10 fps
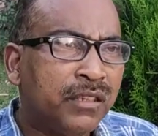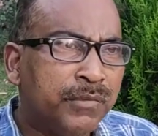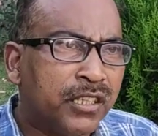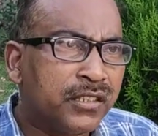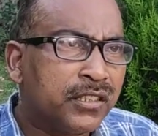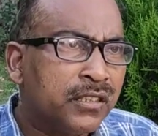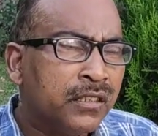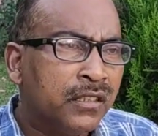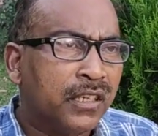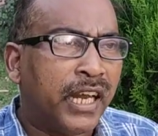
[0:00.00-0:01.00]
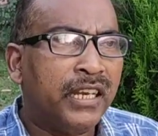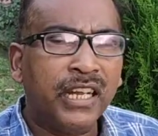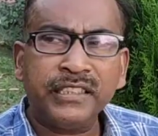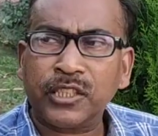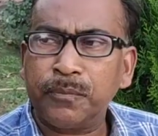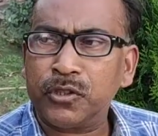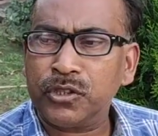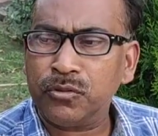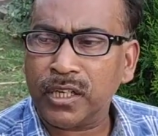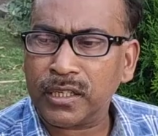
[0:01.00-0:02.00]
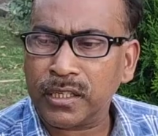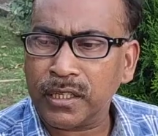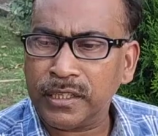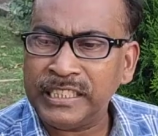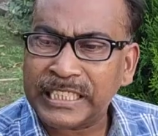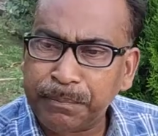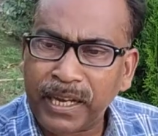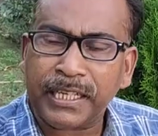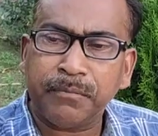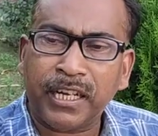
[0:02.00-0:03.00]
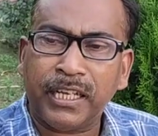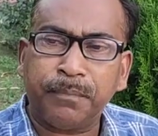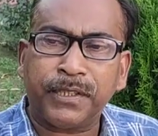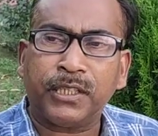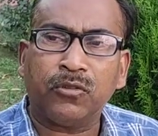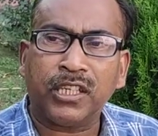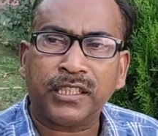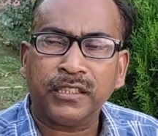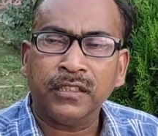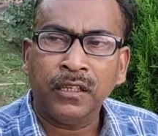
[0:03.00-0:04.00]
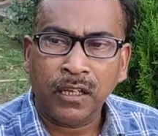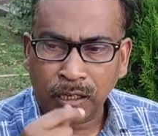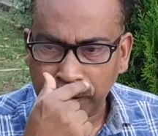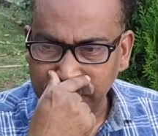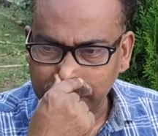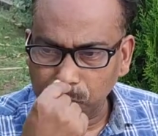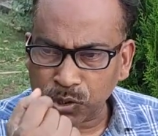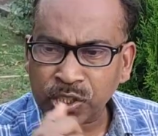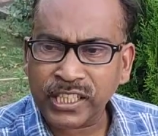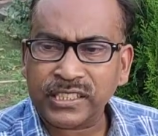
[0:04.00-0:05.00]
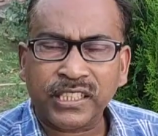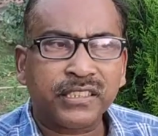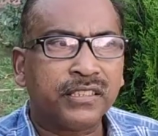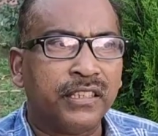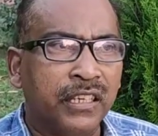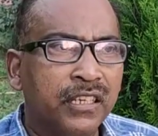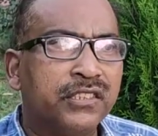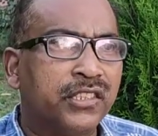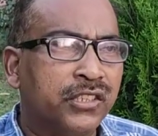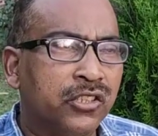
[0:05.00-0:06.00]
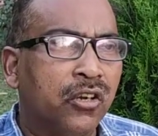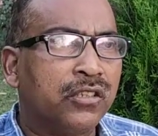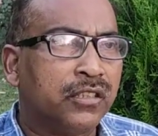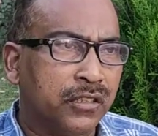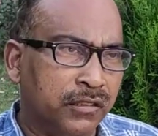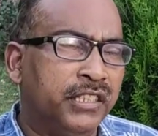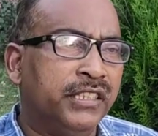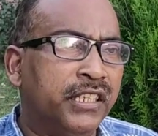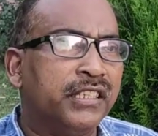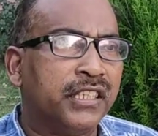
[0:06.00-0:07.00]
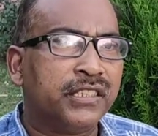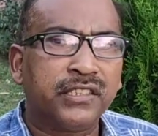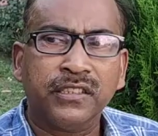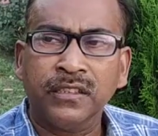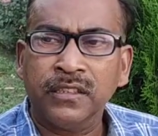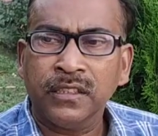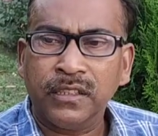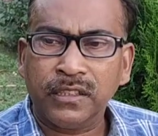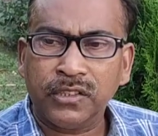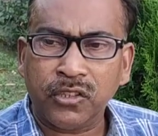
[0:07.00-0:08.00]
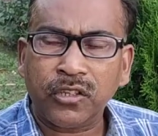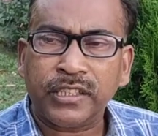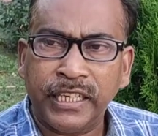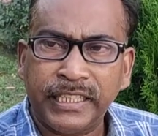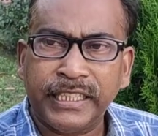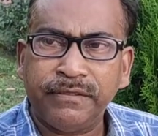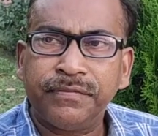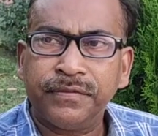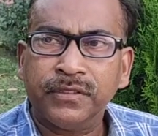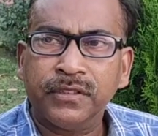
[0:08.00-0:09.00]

Because guidelines, suppose you are inspired by a particular, in most cases English is not, in Indian case, is not native